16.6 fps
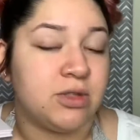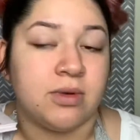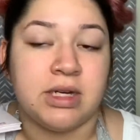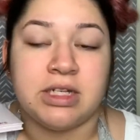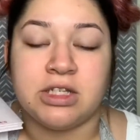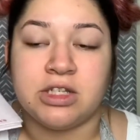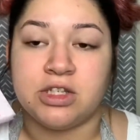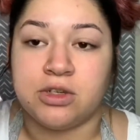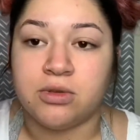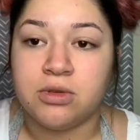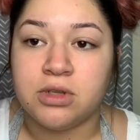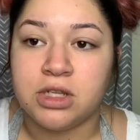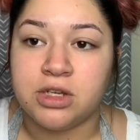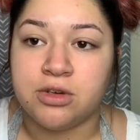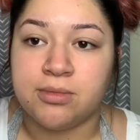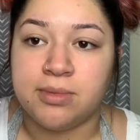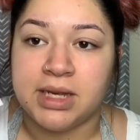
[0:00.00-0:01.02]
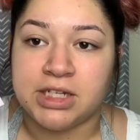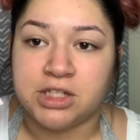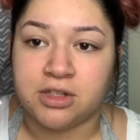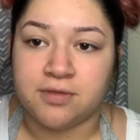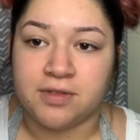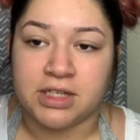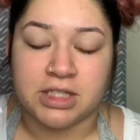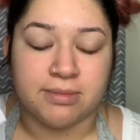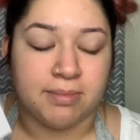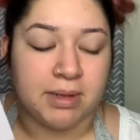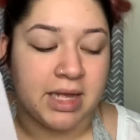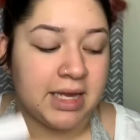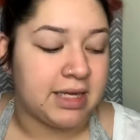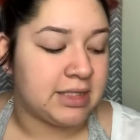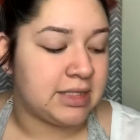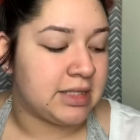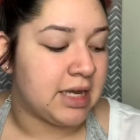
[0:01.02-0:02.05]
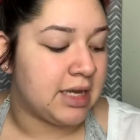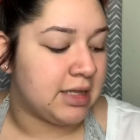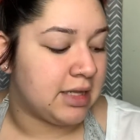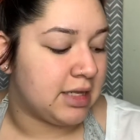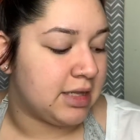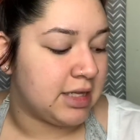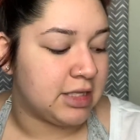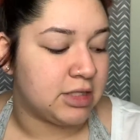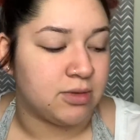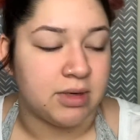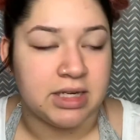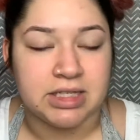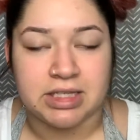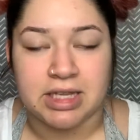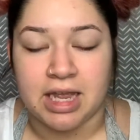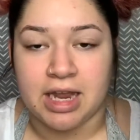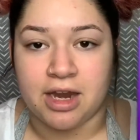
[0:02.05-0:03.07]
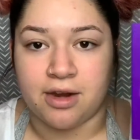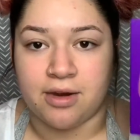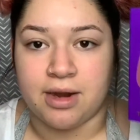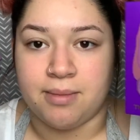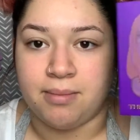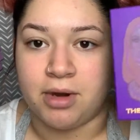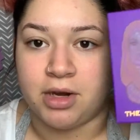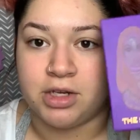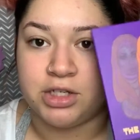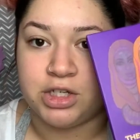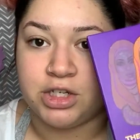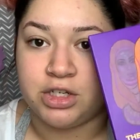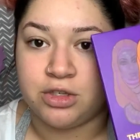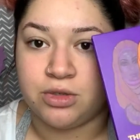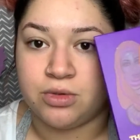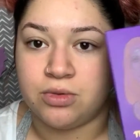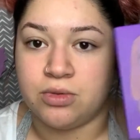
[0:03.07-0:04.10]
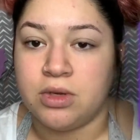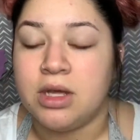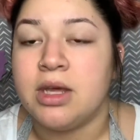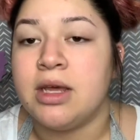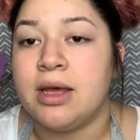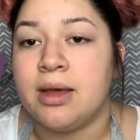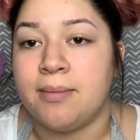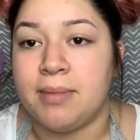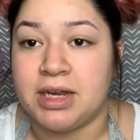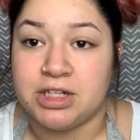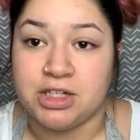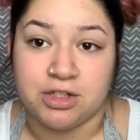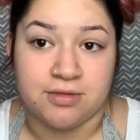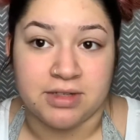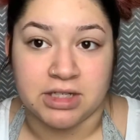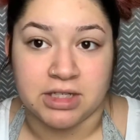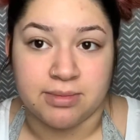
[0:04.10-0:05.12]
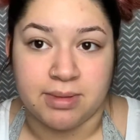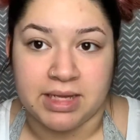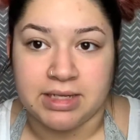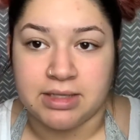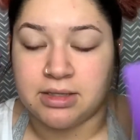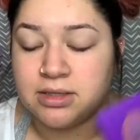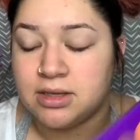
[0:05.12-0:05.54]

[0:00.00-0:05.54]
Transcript: one is Zulu by Juvia's Place, and then this one is Saharan Part 2 by Juvia's Place.